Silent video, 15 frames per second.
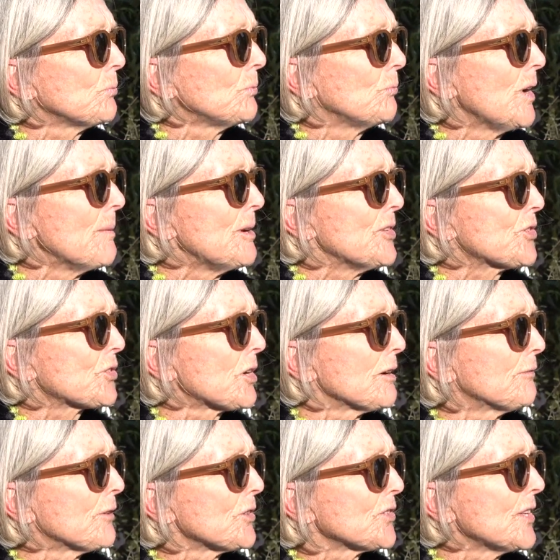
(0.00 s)
women
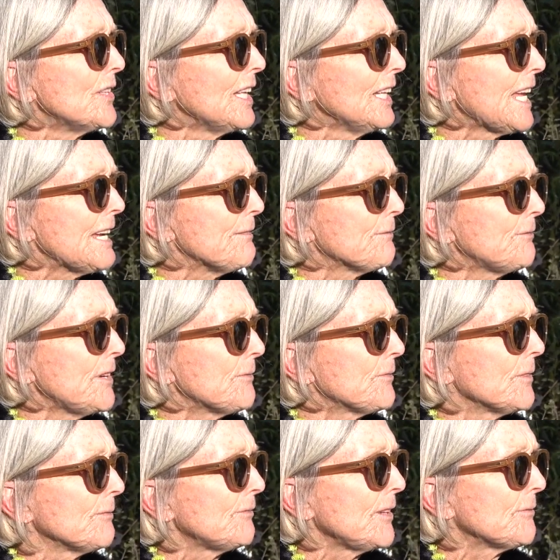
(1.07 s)
surfers in the late
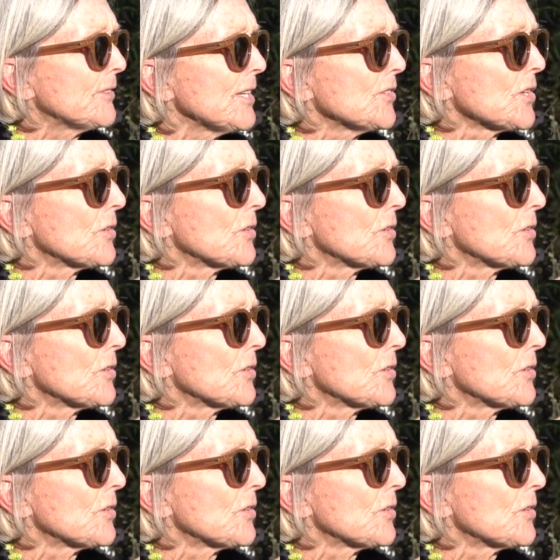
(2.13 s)
50s